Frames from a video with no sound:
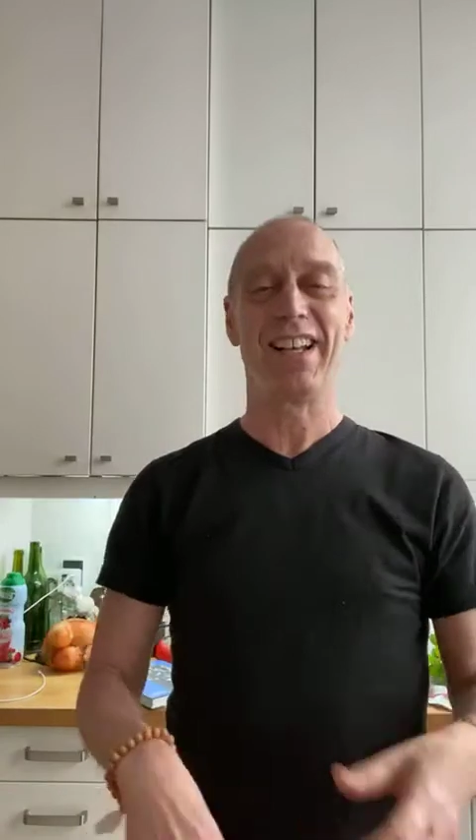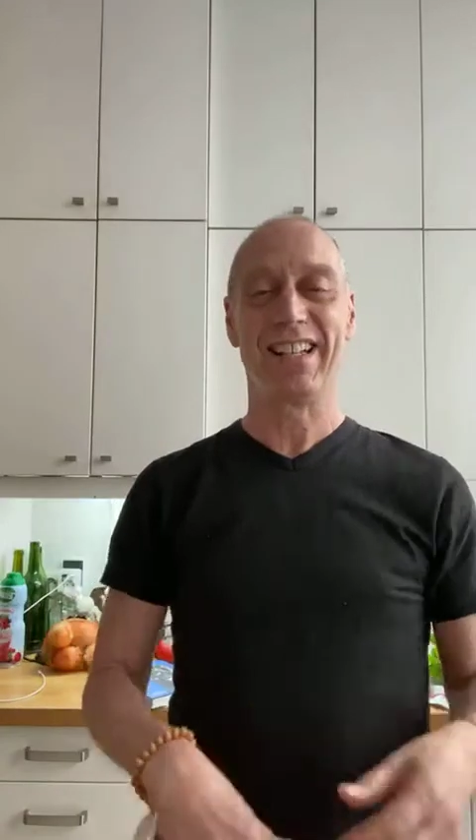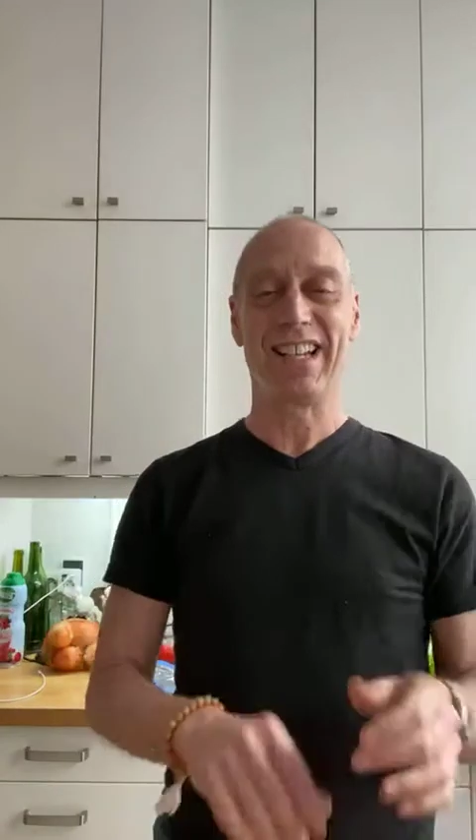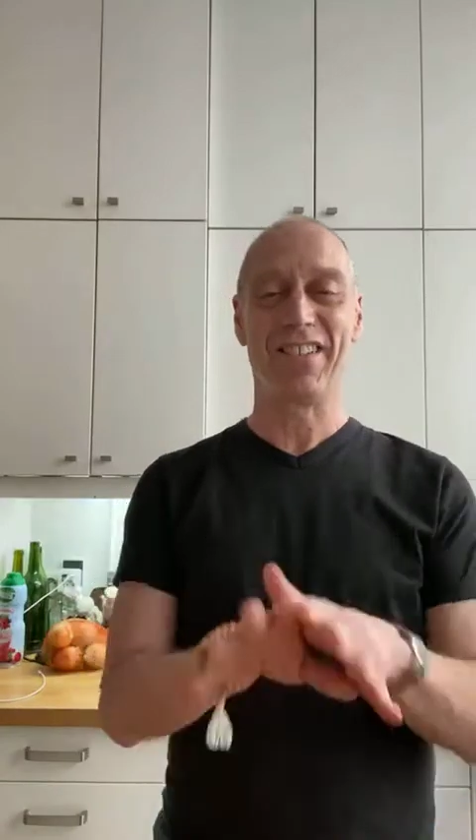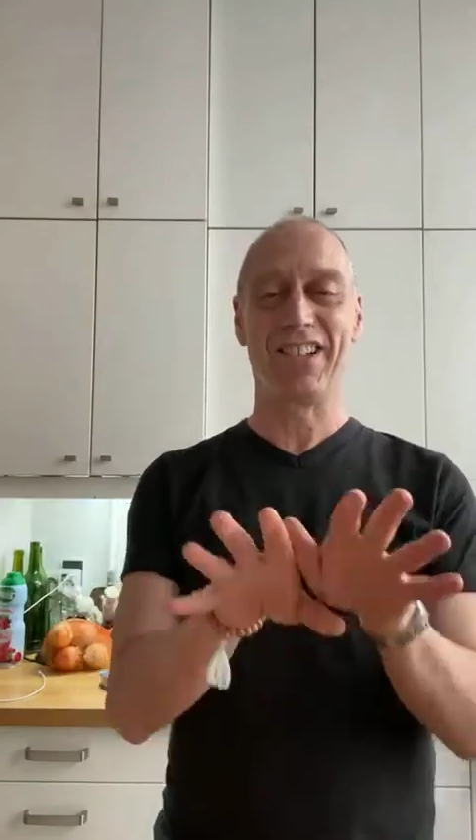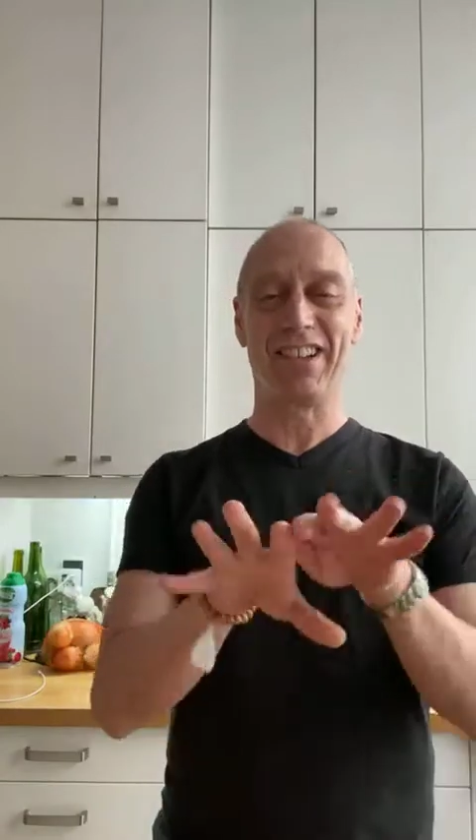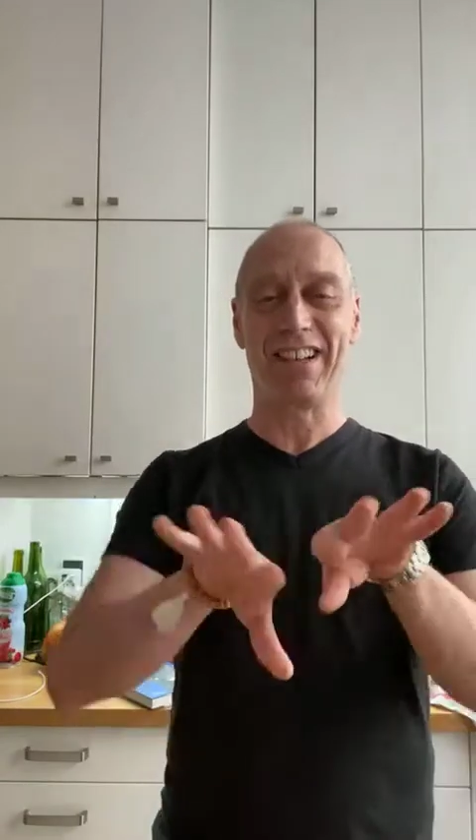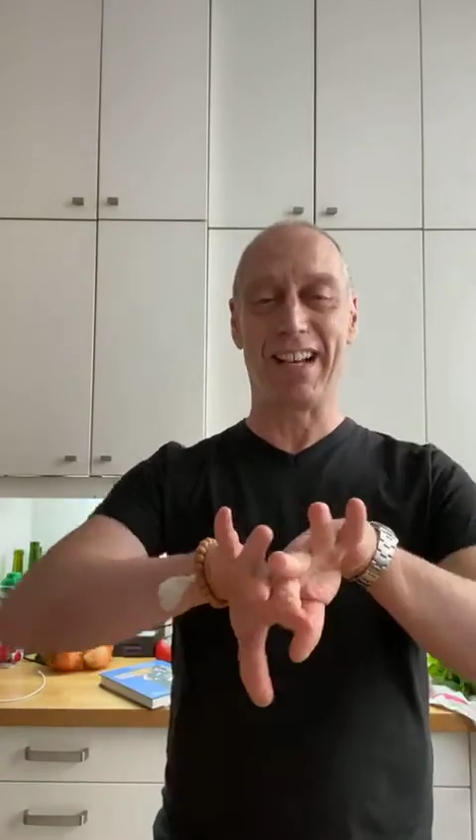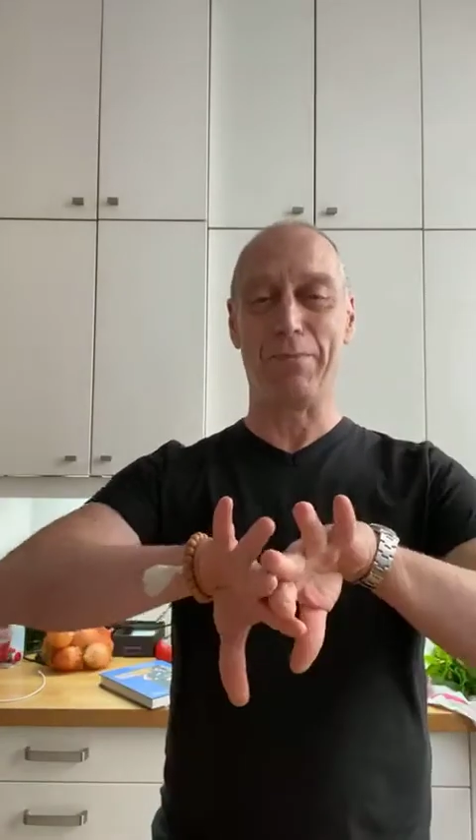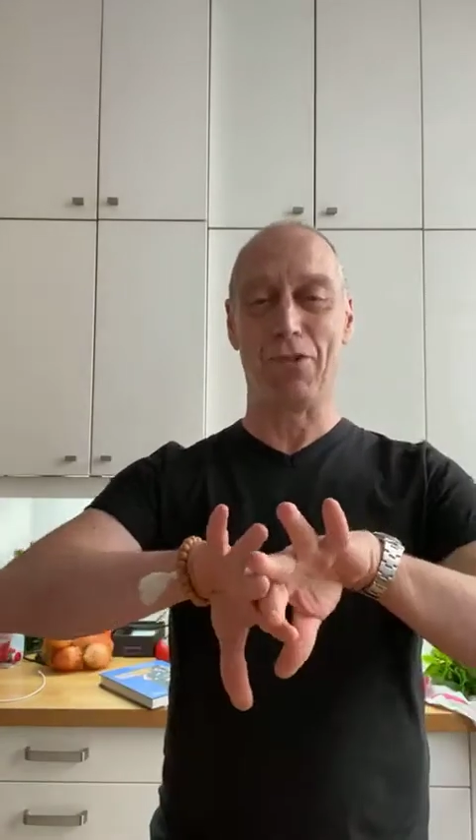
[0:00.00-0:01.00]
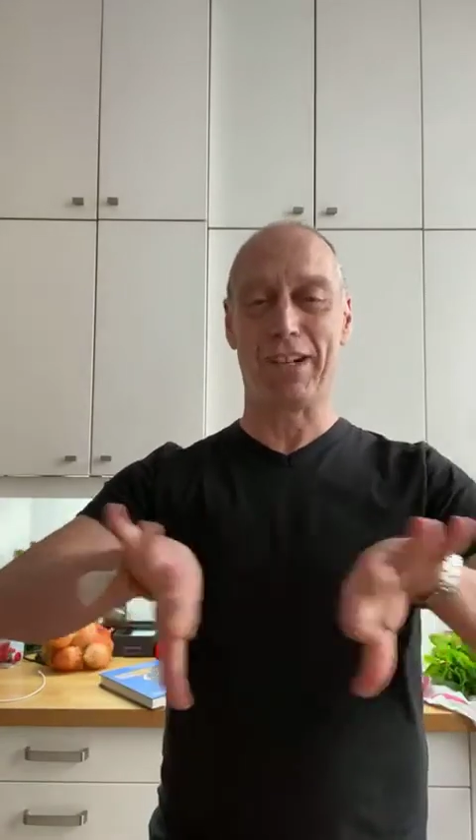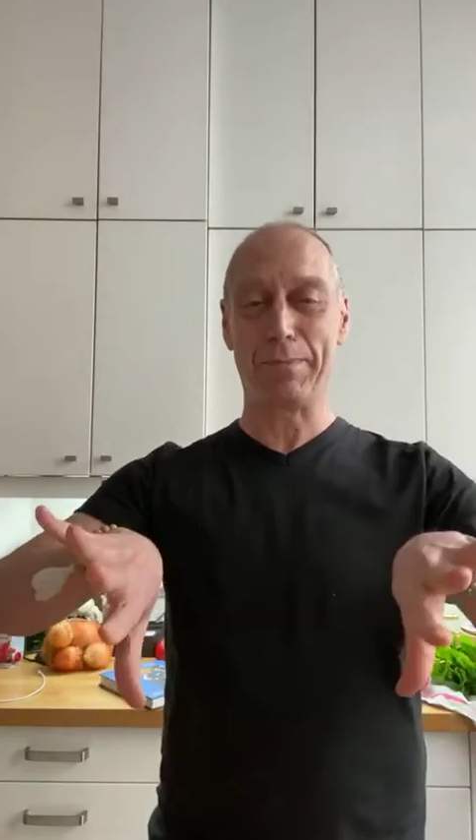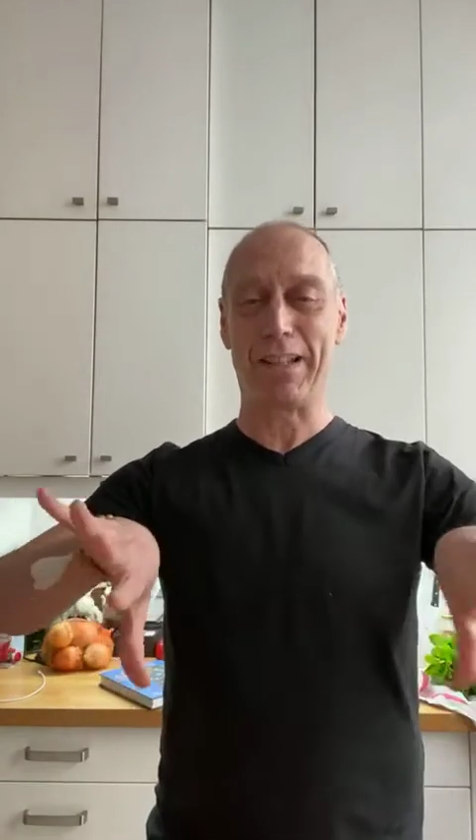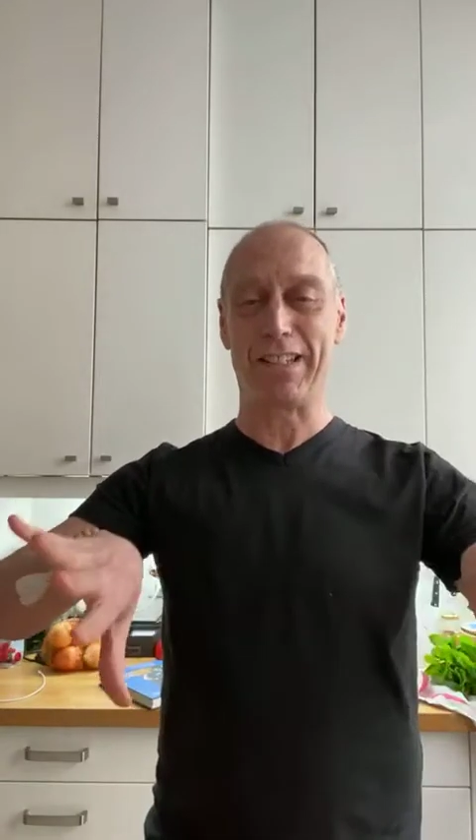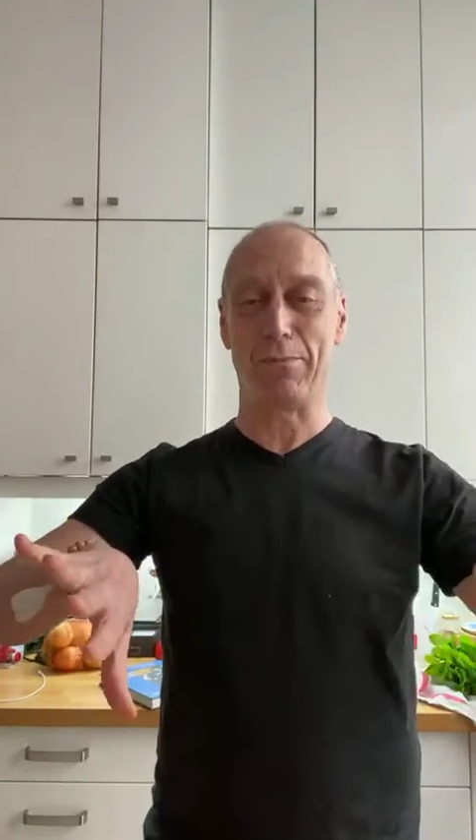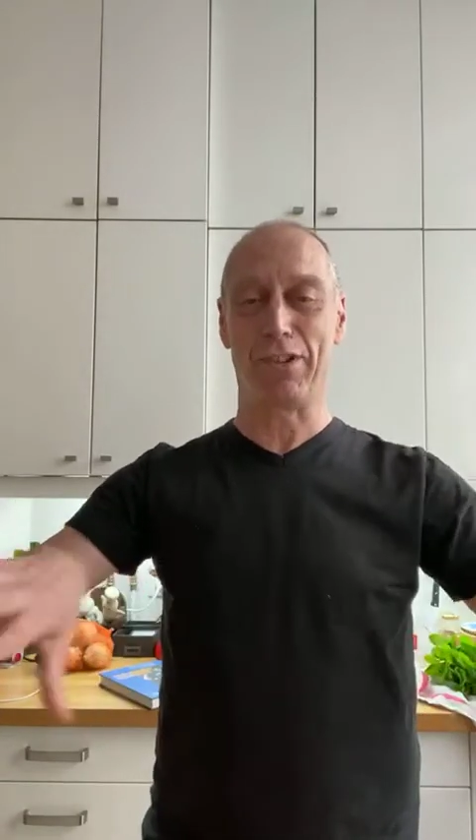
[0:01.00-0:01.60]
In San Francisco, it got more expensive,